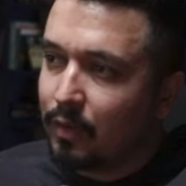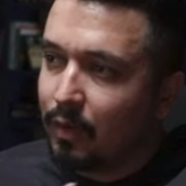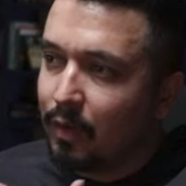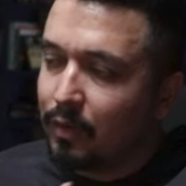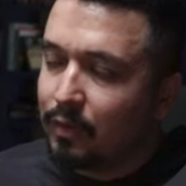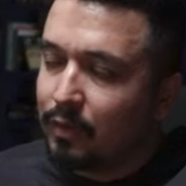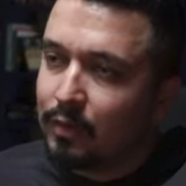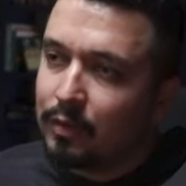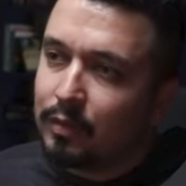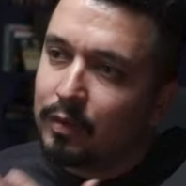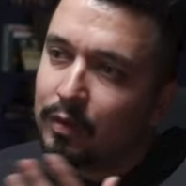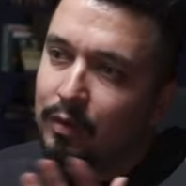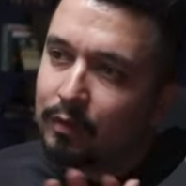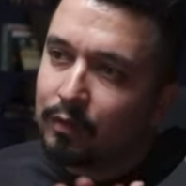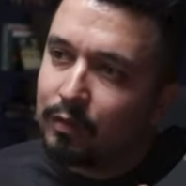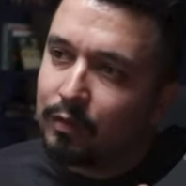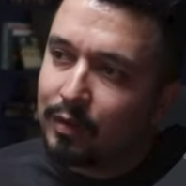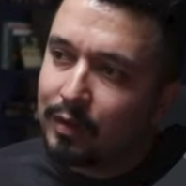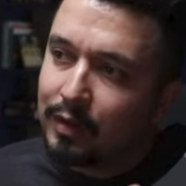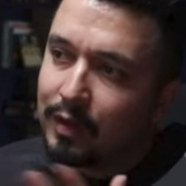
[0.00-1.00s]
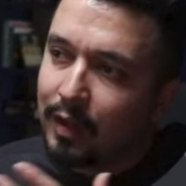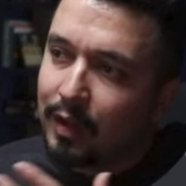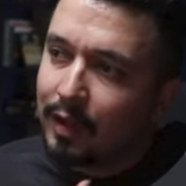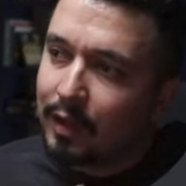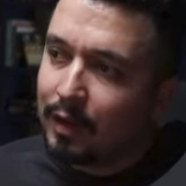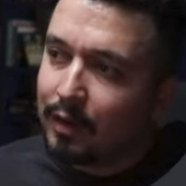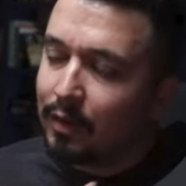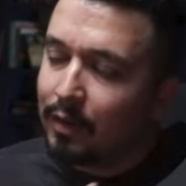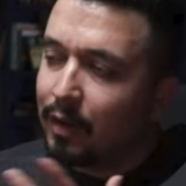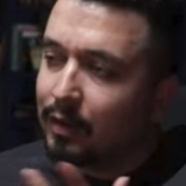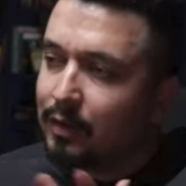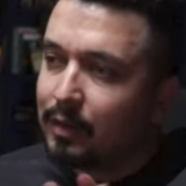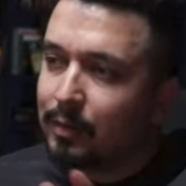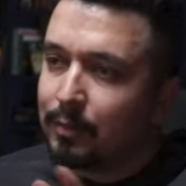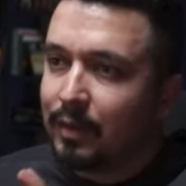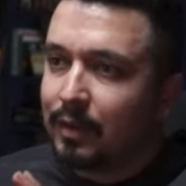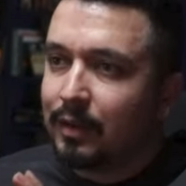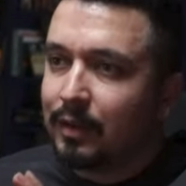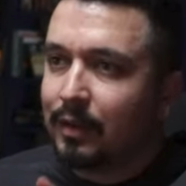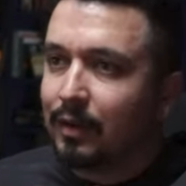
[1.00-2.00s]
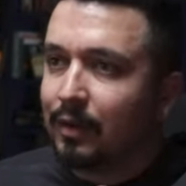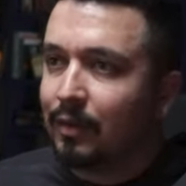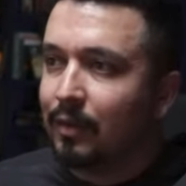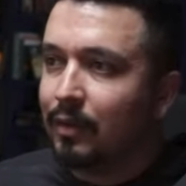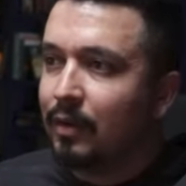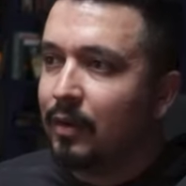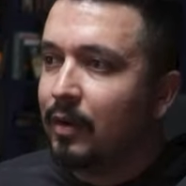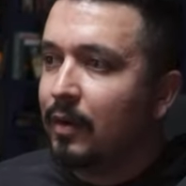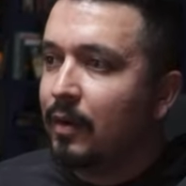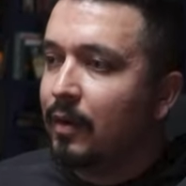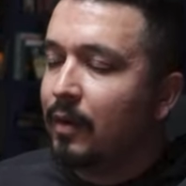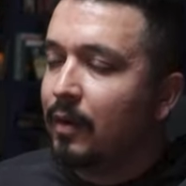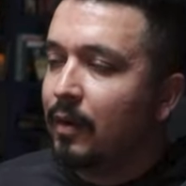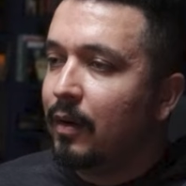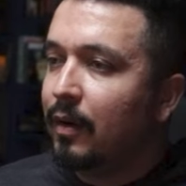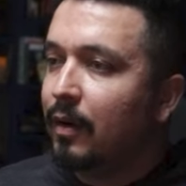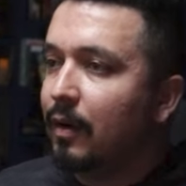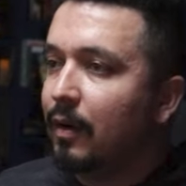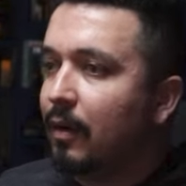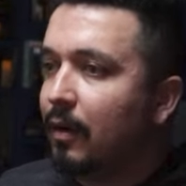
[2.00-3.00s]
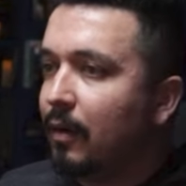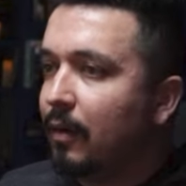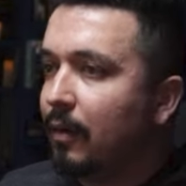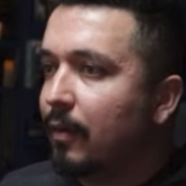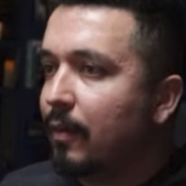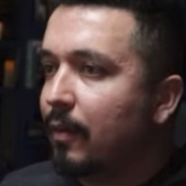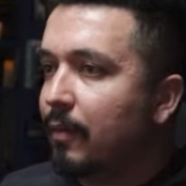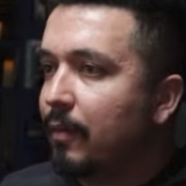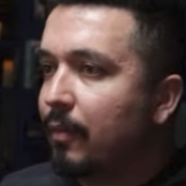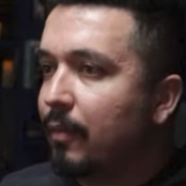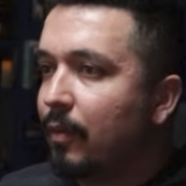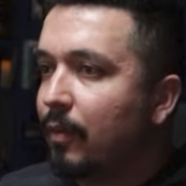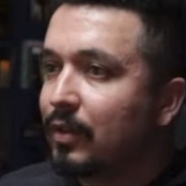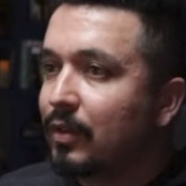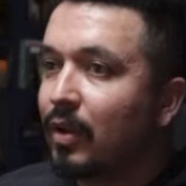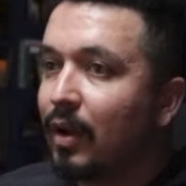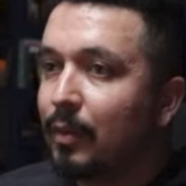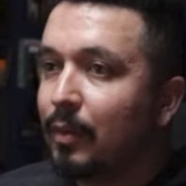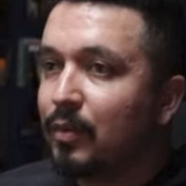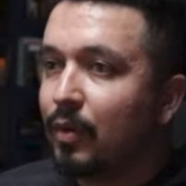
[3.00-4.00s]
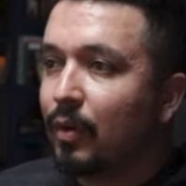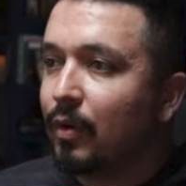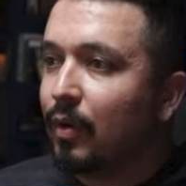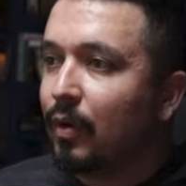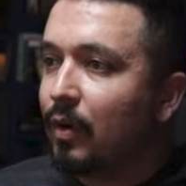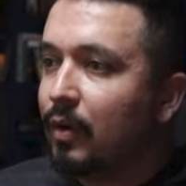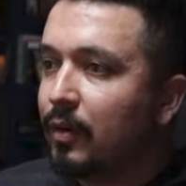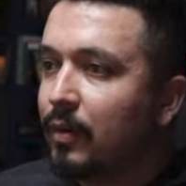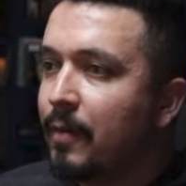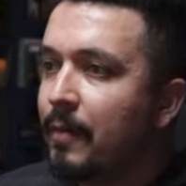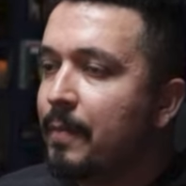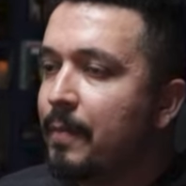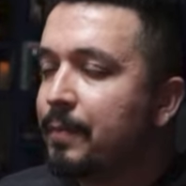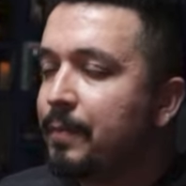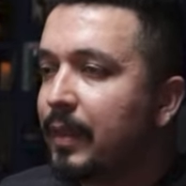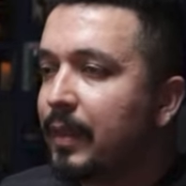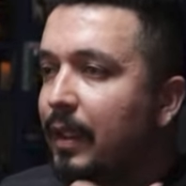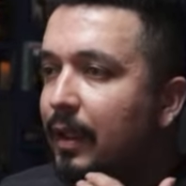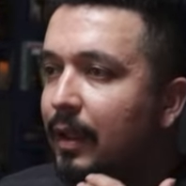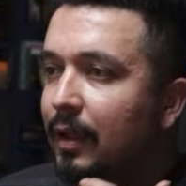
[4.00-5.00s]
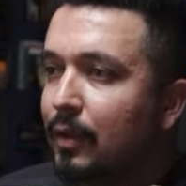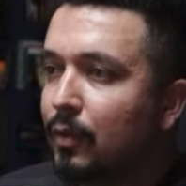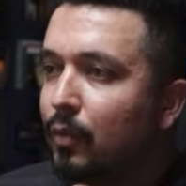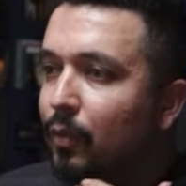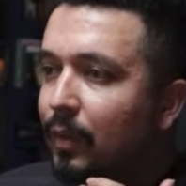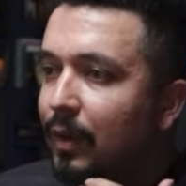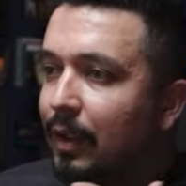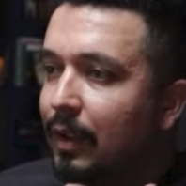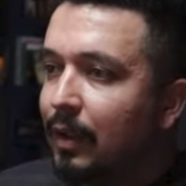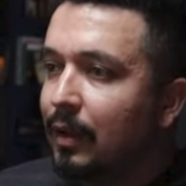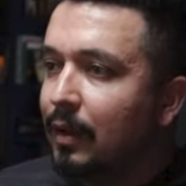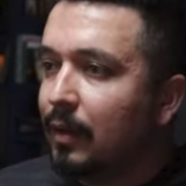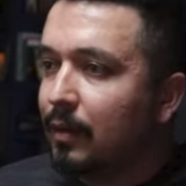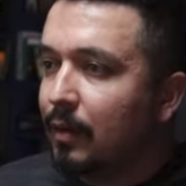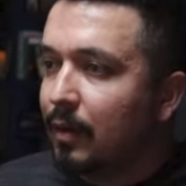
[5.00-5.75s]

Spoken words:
Auto, for day and night, depending on what time you're on, it will